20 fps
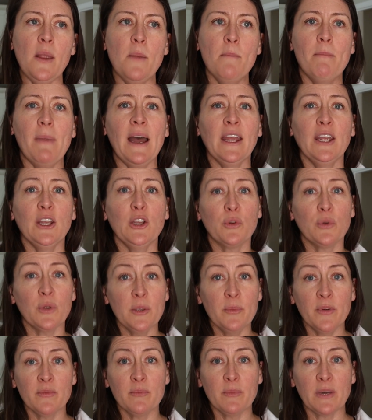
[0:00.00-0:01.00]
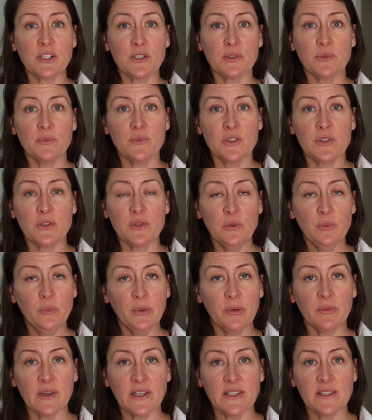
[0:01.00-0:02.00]
my cream of mushroom
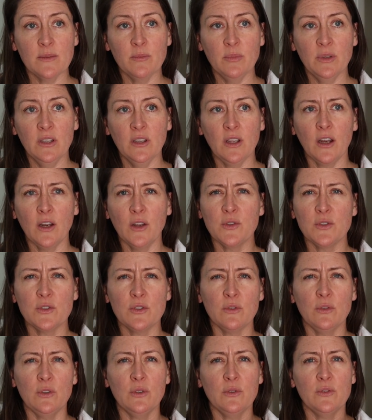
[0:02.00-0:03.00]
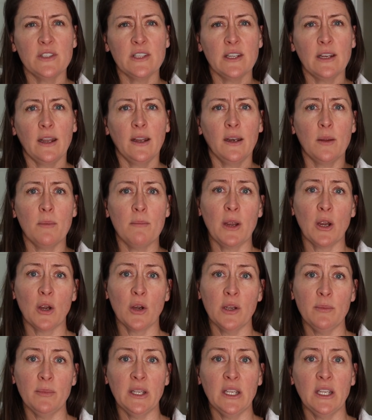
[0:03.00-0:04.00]
soup recipe. I also use it in a
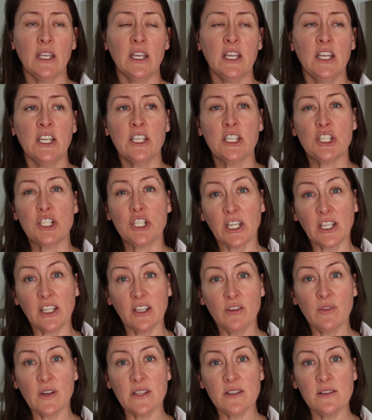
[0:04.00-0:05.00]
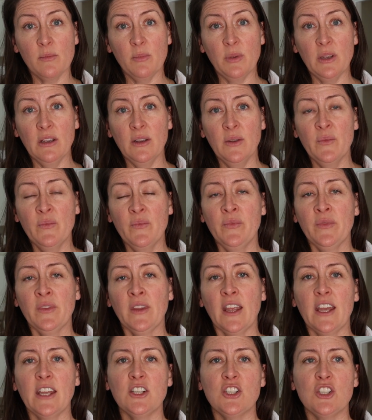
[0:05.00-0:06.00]
Marry Me chicken recipe.
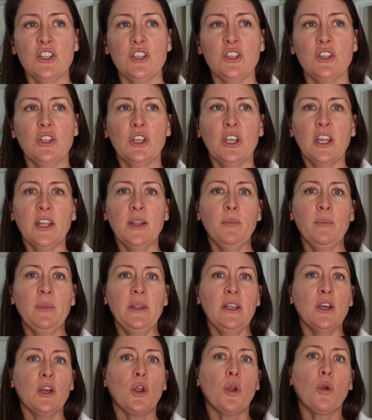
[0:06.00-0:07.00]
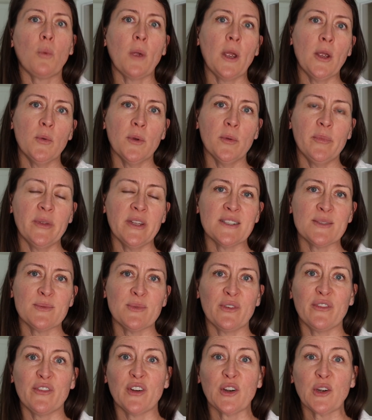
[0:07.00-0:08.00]
It can be a great
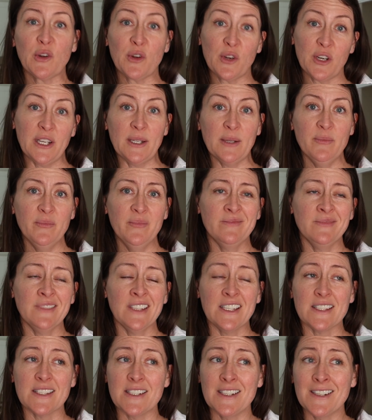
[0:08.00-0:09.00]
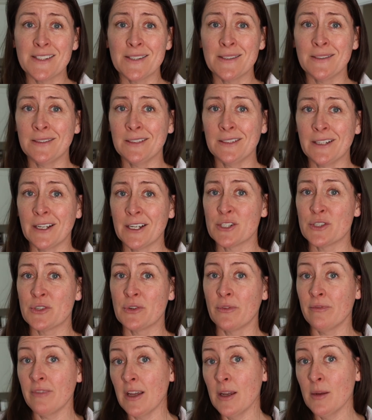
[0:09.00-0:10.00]
replacement for cream. Sneaks in a little
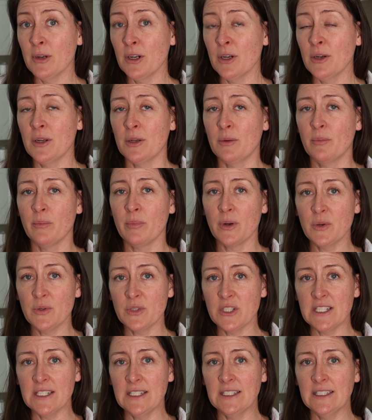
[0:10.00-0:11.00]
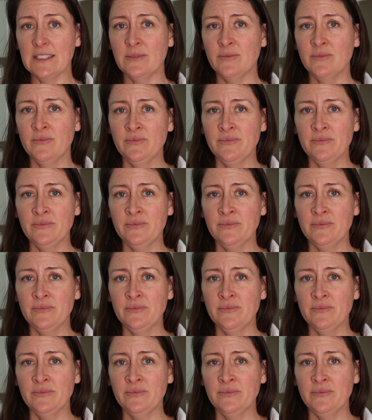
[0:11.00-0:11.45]
extra fiber and protein.